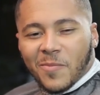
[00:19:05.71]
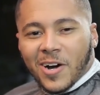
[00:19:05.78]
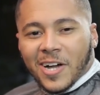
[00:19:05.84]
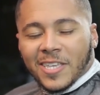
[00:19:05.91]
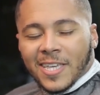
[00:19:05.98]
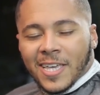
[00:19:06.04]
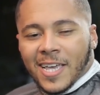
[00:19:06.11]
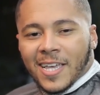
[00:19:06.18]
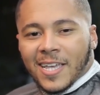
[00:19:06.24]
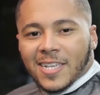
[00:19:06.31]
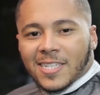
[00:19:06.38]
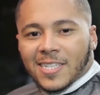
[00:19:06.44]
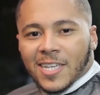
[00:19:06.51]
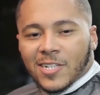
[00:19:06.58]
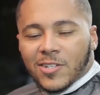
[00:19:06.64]
But yeah,
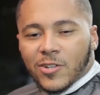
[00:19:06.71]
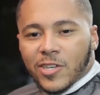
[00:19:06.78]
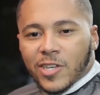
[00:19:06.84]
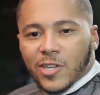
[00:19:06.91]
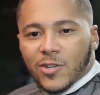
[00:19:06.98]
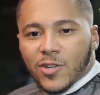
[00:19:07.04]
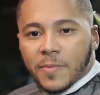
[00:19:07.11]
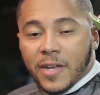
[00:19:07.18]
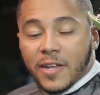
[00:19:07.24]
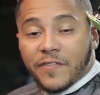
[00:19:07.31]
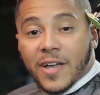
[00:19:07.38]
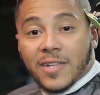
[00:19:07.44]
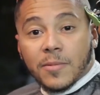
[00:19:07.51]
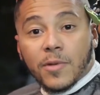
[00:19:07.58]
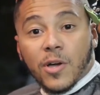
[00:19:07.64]
it's looking good, man. In
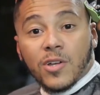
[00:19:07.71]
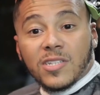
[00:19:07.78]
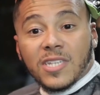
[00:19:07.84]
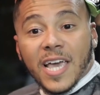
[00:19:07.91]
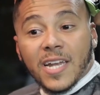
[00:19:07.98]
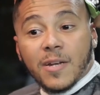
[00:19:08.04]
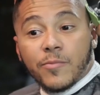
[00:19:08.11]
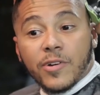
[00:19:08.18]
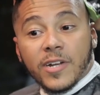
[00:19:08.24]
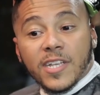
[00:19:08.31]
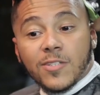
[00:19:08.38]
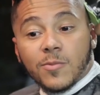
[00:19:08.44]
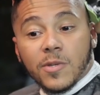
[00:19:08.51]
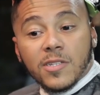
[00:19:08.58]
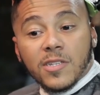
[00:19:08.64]
fact, I'm going to Edinburgh
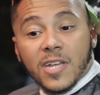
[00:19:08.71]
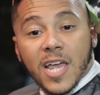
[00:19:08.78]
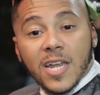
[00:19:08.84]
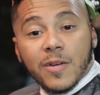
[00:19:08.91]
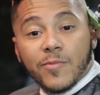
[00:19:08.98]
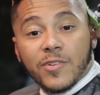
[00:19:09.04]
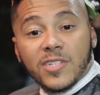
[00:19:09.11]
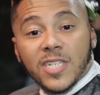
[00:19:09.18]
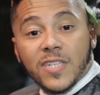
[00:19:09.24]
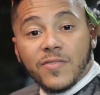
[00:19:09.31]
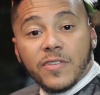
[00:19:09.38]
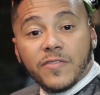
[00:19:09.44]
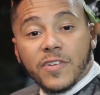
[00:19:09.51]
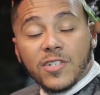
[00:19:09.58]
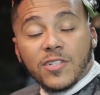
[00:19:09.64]
next week to the Edinburgh
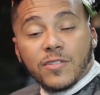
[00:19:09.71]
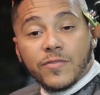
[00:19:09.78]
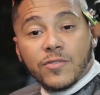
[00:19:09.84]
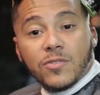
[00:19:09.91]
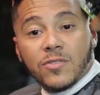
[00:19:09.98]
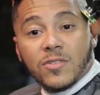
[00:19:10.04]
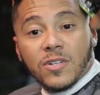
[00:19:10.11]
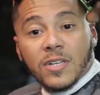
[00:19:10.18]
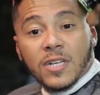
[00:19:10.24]
TV Festival,